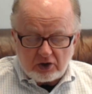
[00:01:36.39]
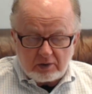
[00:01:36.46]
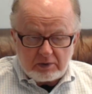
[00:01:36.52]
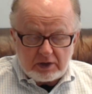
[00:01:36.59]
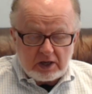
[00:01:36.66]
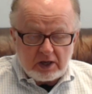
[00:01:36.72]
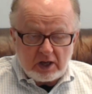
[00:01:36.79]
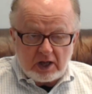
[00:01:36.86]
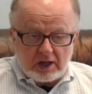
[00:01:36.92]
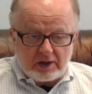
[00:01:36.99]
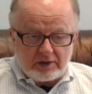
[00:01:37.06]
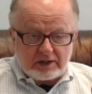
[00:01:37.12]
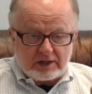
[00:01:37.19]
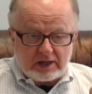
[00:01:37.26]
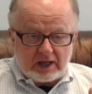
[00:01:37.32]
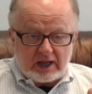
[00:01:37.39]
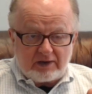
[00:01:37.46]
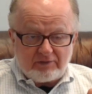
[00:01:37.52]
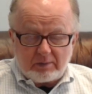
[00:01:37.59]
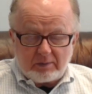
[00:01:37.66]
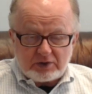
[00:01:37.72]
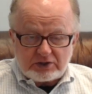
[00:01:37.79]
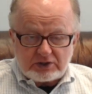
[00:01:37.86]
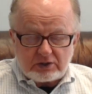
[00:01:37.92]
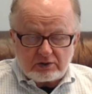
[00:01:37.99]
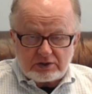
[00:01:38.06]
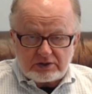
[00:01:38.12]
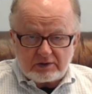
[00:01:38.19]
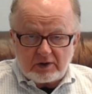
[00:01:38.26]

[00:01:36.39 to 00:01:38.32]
Could be that they have episodes.